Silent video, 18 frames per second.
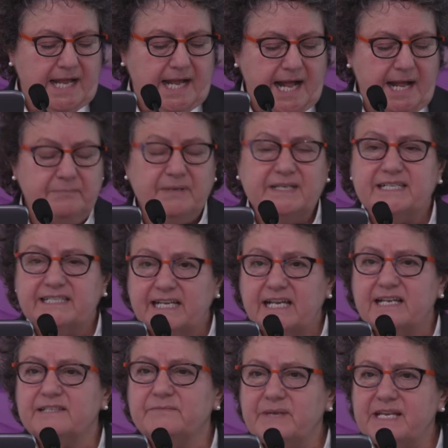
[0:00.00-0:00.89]
But it
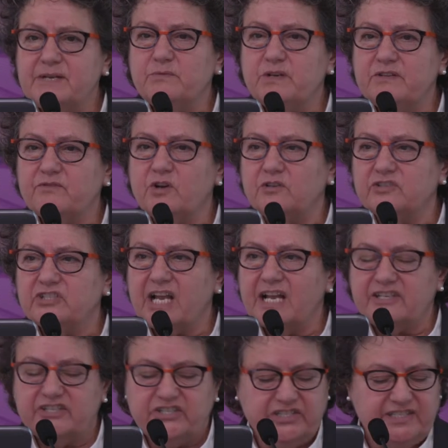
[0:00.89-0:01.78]
does mean we've got
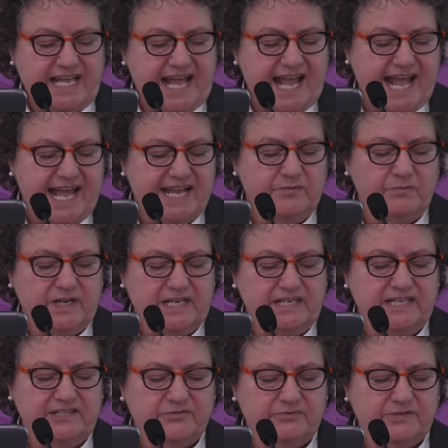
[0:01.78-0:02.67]
challenges ahead and we
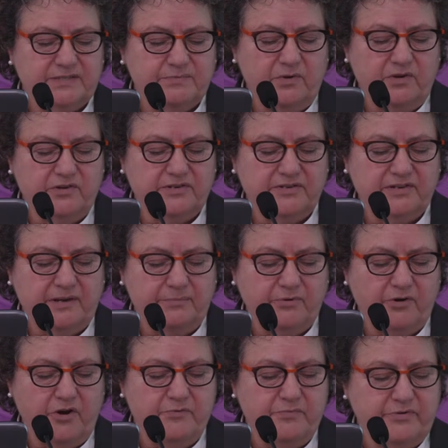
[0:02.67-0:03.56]
need to respond
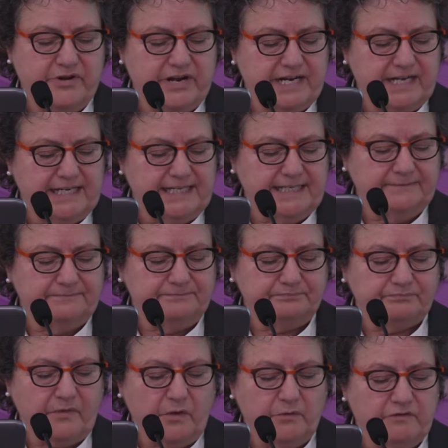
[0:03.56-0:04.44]
appropriately.
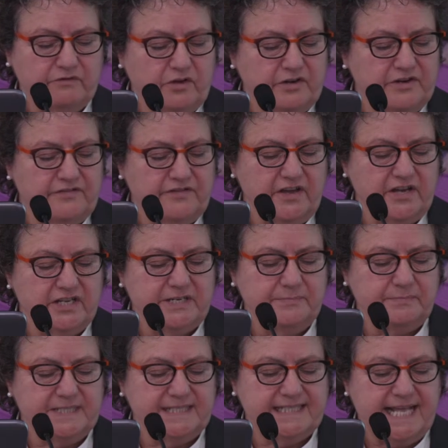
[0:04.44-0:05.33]
We've got a
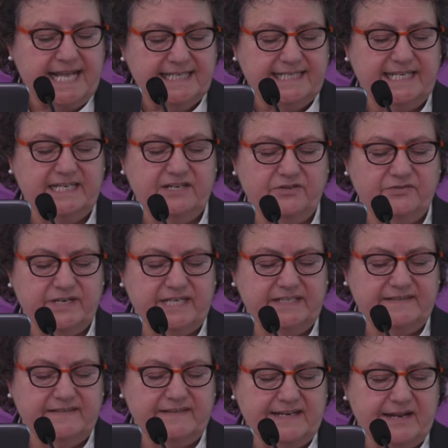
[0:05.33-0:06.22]
30%
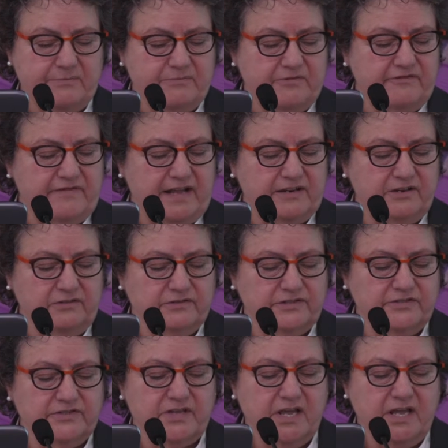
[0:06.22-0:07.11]
increase in the number of
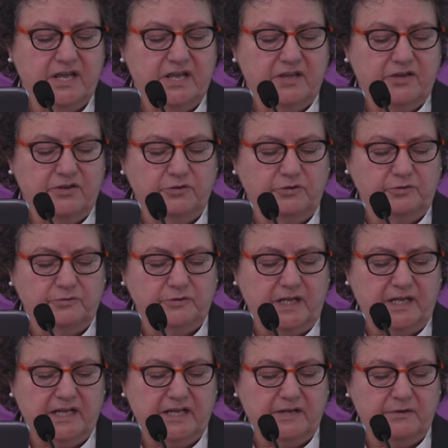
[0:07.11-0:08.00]
adults
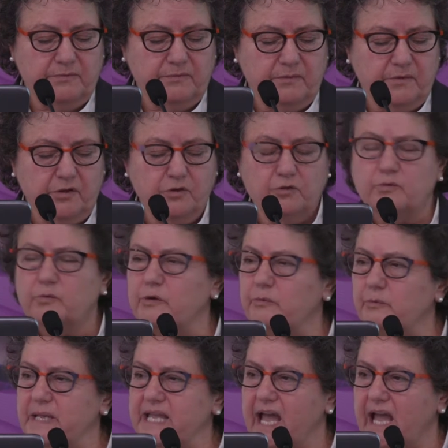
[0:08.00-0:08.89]
who
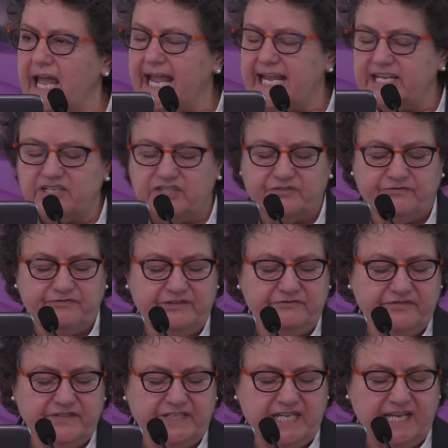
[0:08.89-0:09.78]
will be aged
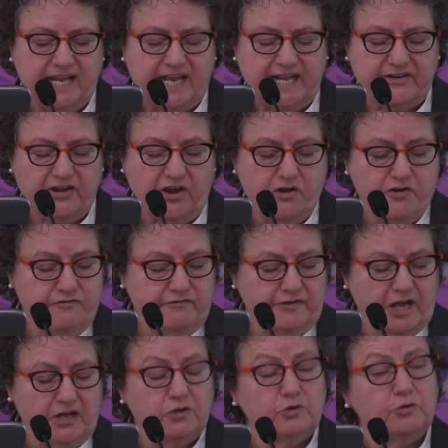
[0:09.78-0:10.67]
50 and
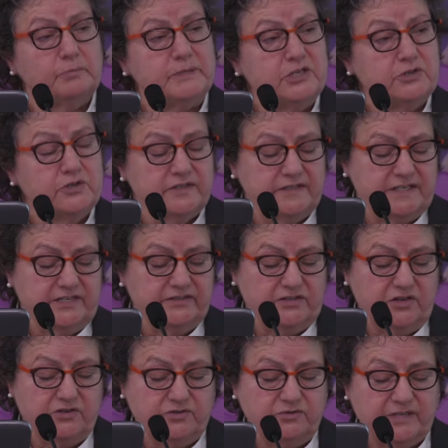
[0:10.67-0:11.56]
over who will be using
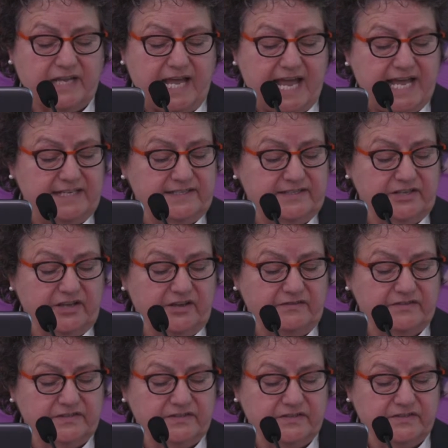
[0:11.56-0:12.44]
social care
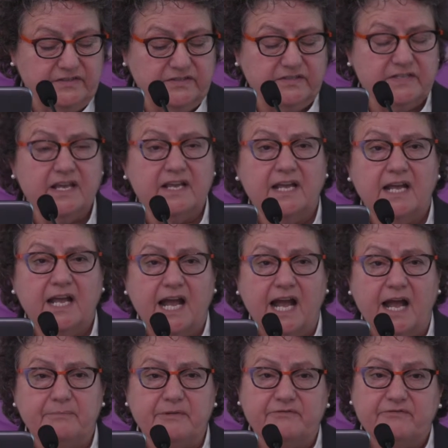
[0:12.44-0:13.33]
services.
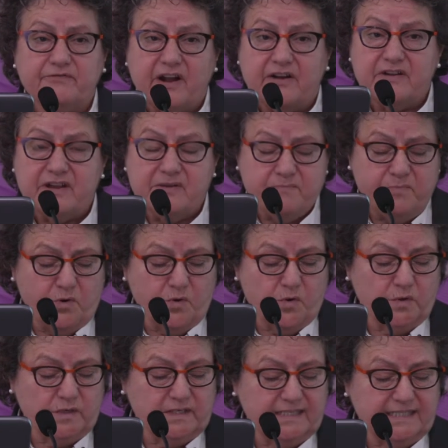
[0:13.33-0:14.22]
But very
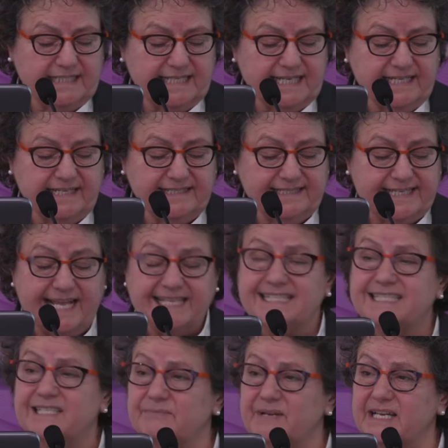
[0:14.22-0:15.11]
importantly, it's
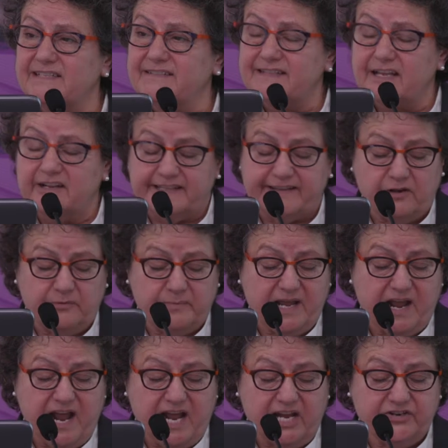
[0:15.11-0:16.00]
estimated that there will
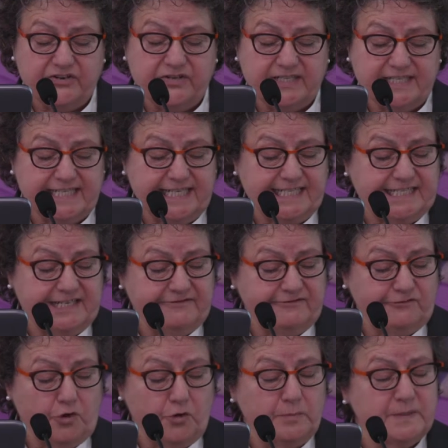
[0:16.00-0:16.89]
be a
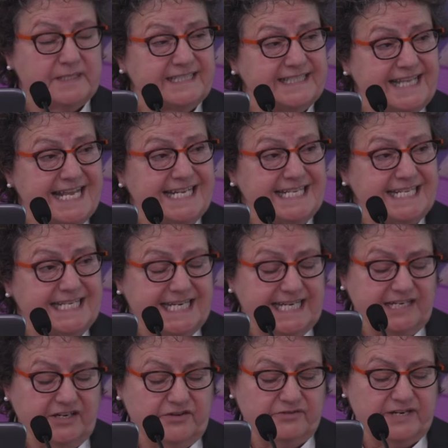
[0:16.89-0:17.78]
164%
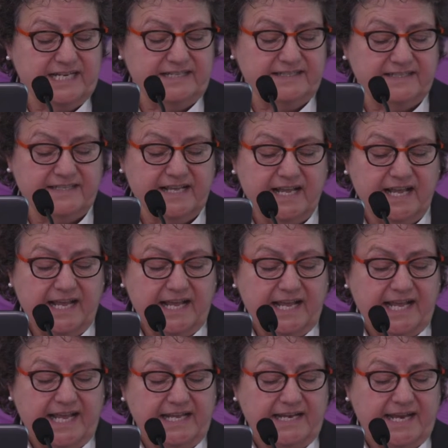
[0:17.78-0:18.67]
increase
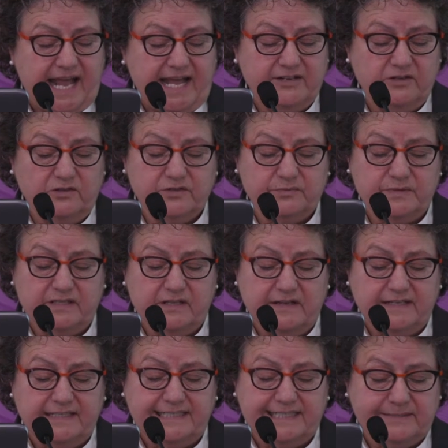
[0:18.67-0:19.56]
in adults with
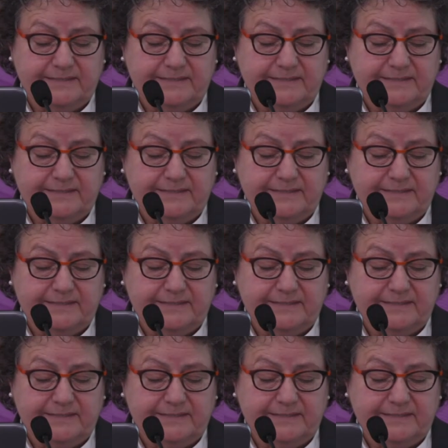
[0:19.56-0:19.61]
learning